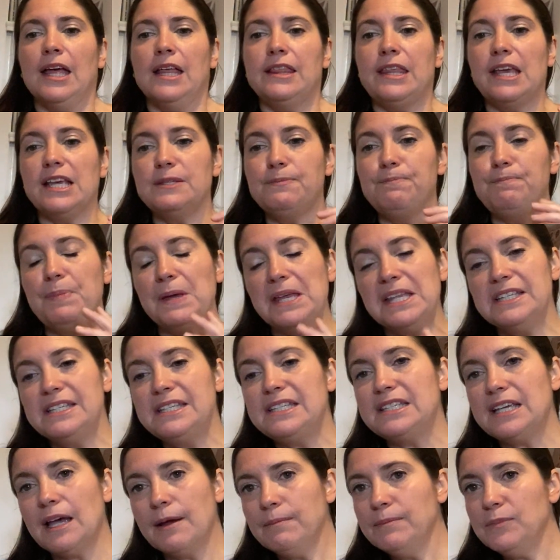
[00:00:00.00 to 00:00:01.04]
There's been
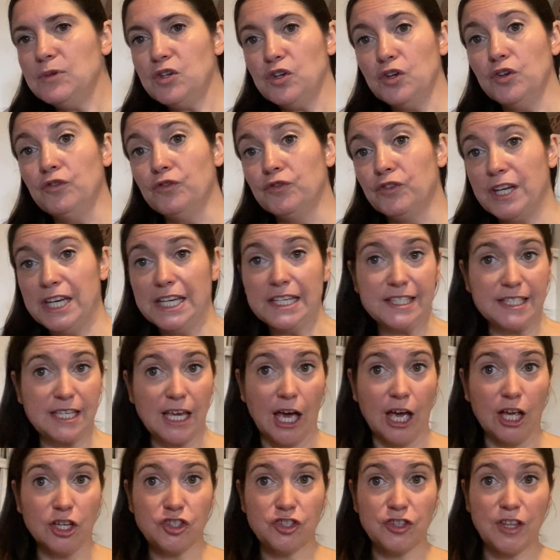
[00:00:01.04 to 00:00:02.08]
some new
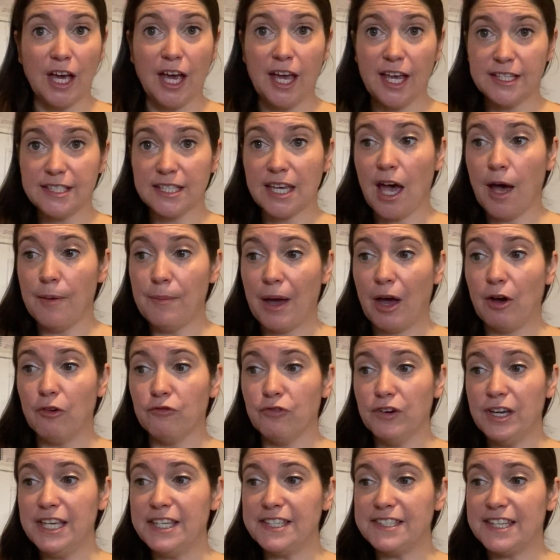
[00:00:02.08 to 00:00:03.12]
research that has come out
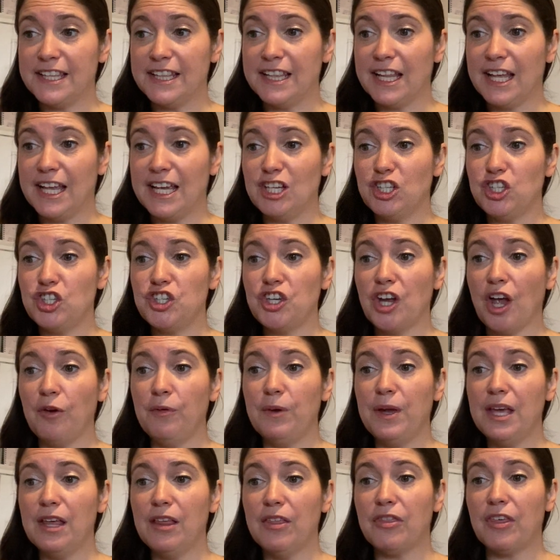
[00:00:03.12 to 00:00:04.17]
recently
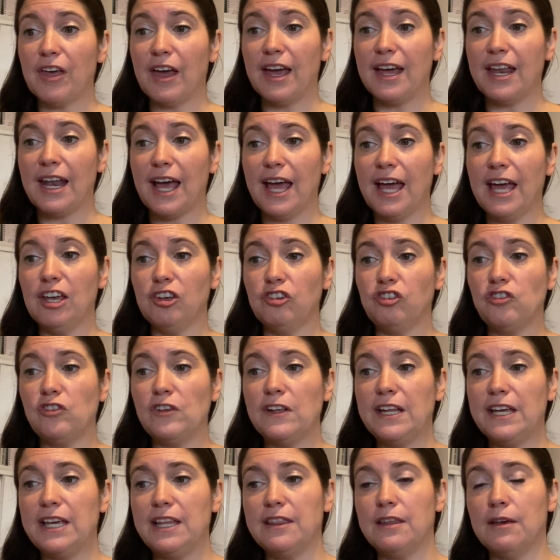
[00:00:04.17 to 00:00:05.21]
showing that
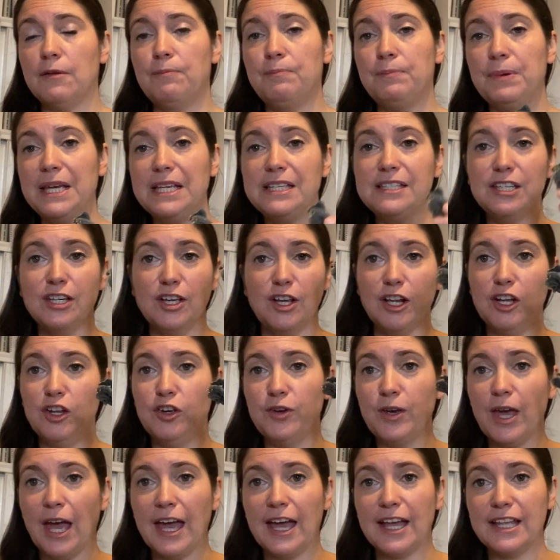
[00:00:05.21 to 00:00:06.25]
actually the
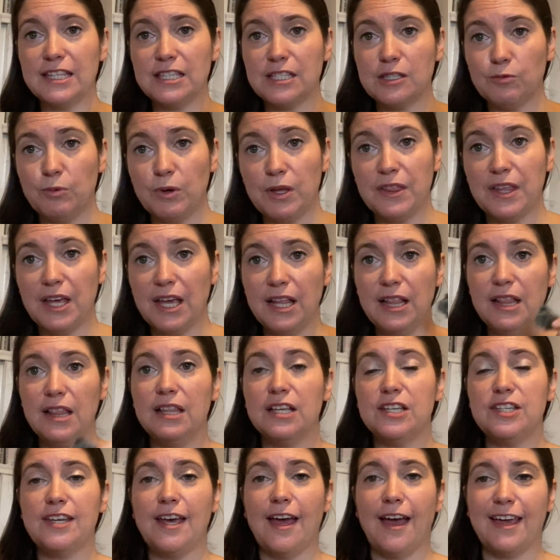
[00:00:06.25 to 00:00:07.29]
beta-glucans within the
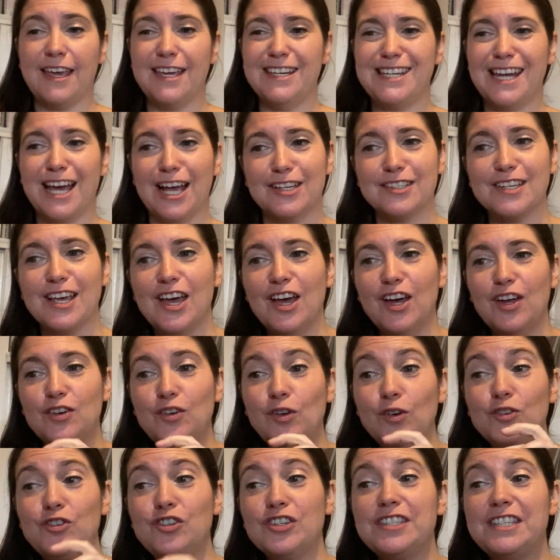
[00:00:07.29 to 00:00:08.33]
turkey tails,
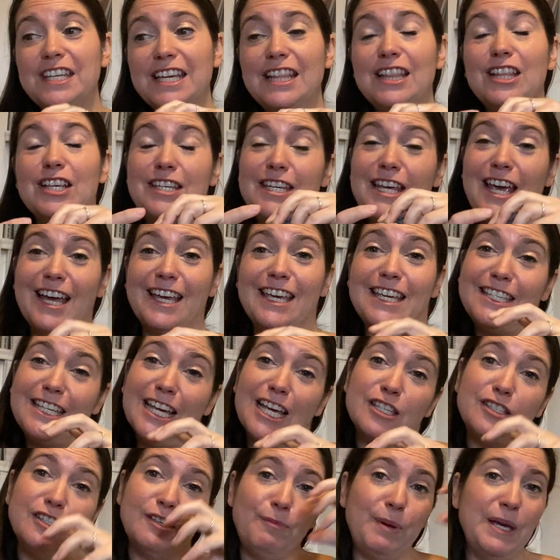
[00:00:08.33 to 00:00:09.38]
not just in the turkey
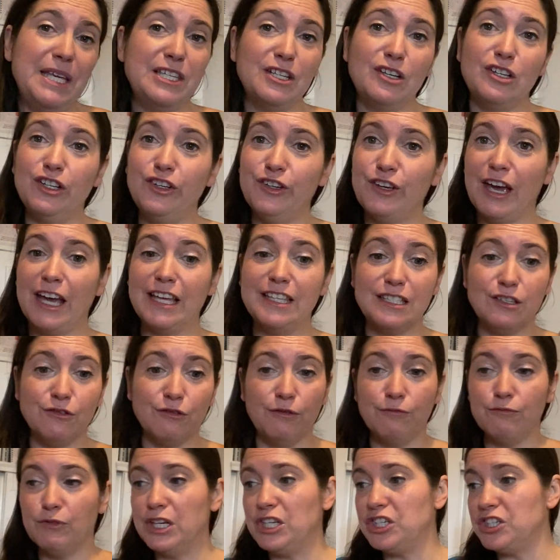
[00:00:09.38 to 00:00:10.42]
tails, beta-glucans are
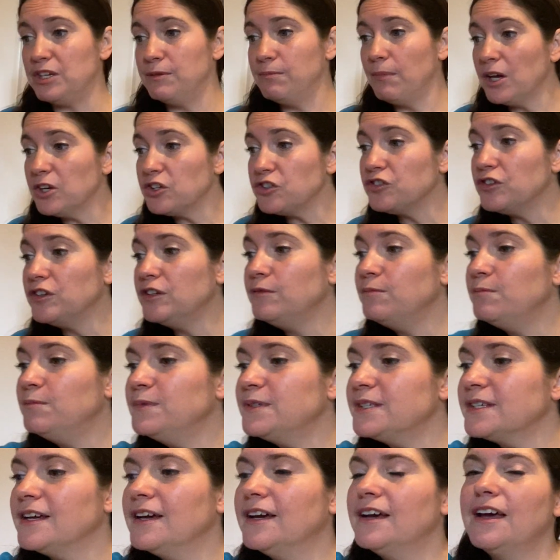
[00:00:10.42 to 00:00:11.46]
in reishi
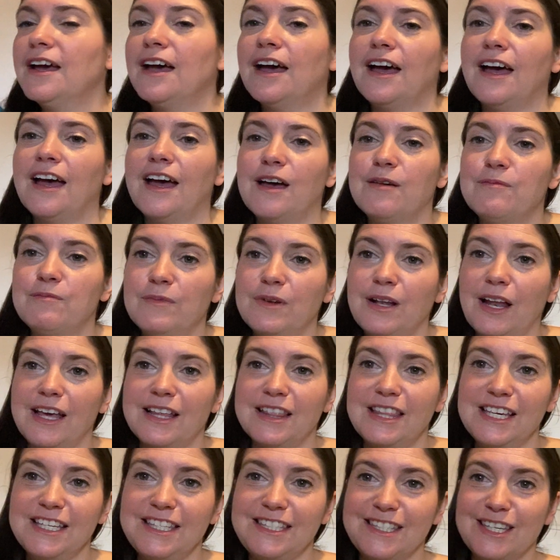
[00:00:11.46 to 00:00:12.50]
mushrooms, like
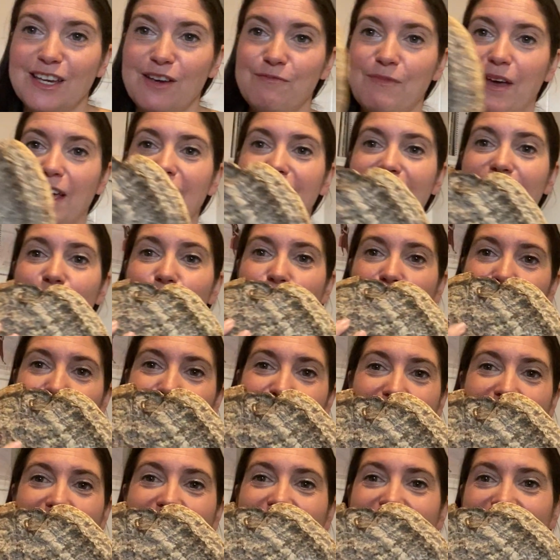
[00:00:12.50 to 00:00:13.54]
this amazing baby
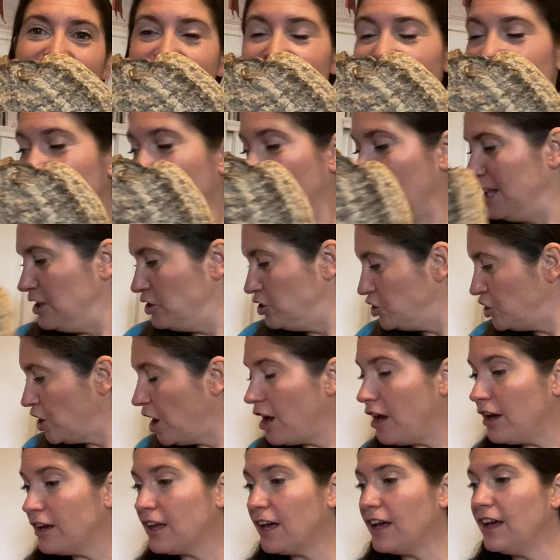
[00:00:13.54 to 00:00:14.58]
here, in
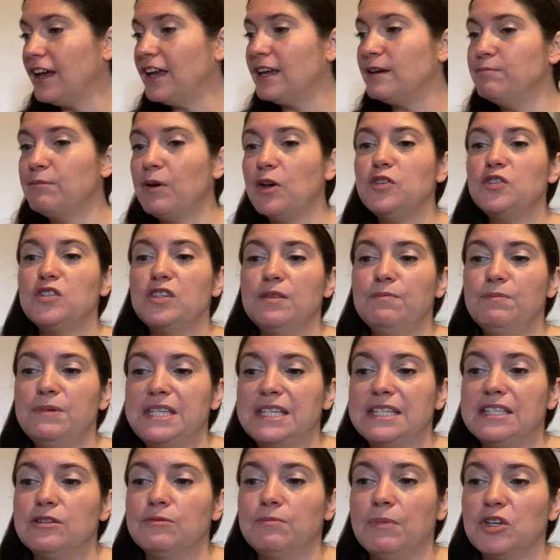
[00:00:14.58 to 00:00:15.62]
chaga, in most of the
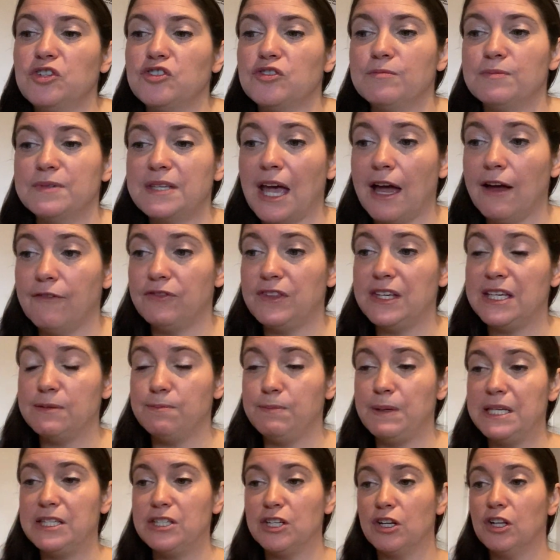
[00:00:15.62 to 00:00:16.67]
medicinal mushrooms have these
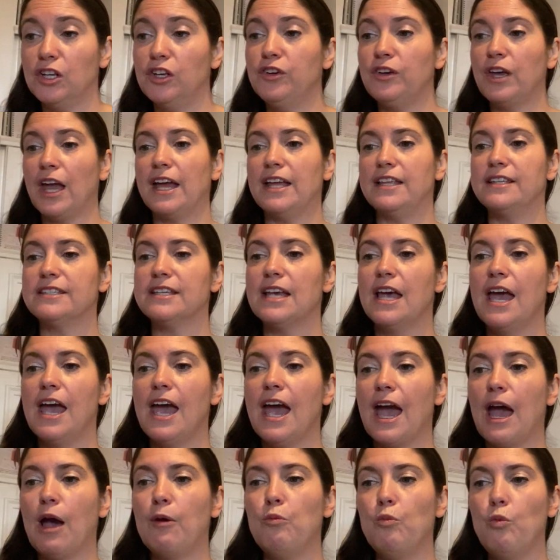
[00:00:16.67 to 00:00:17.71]
beta-glucans.
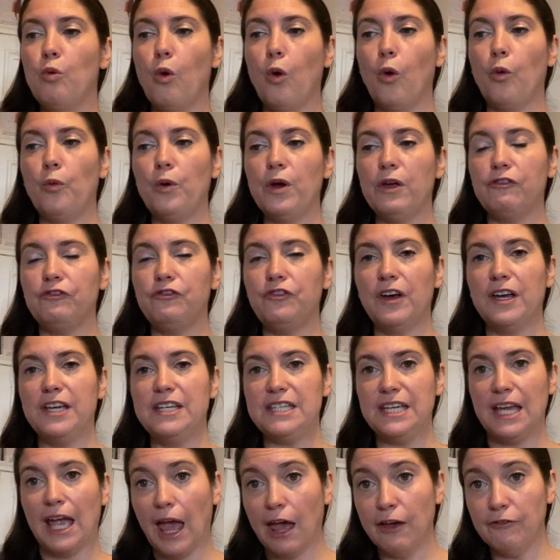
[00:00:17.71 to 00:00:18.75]
And what we're
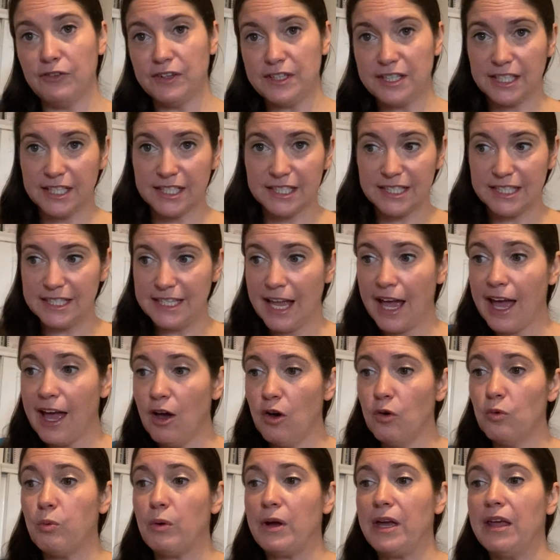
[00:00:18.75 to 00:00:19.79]
finding evidence
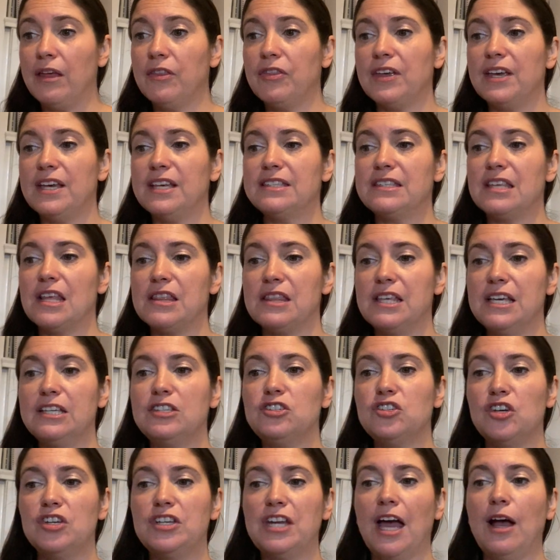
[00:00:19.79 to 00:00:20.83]
now with is that this
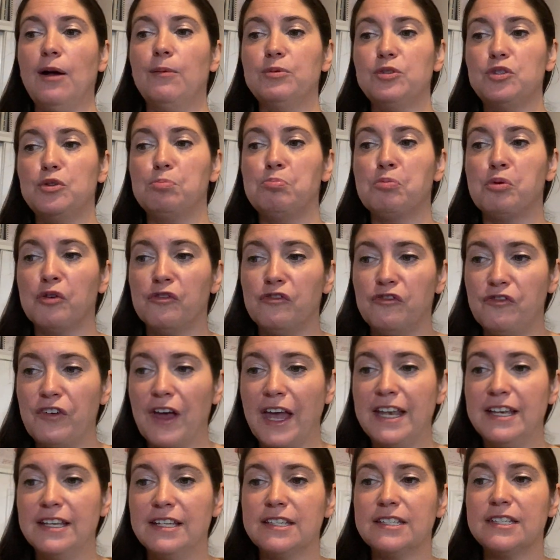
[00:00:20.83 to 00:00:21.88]
could help to
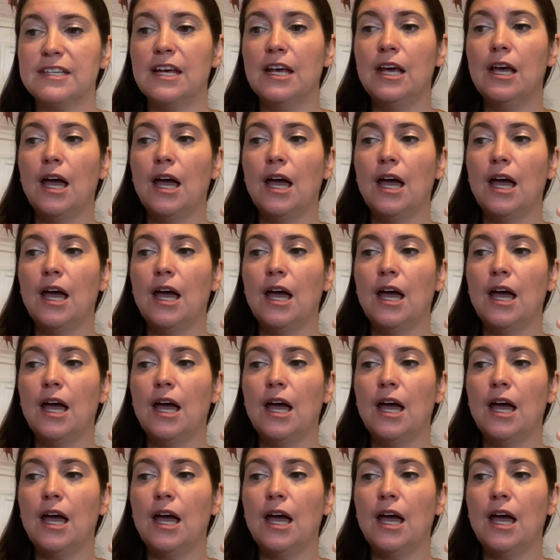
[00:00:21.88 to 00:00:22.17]
prevent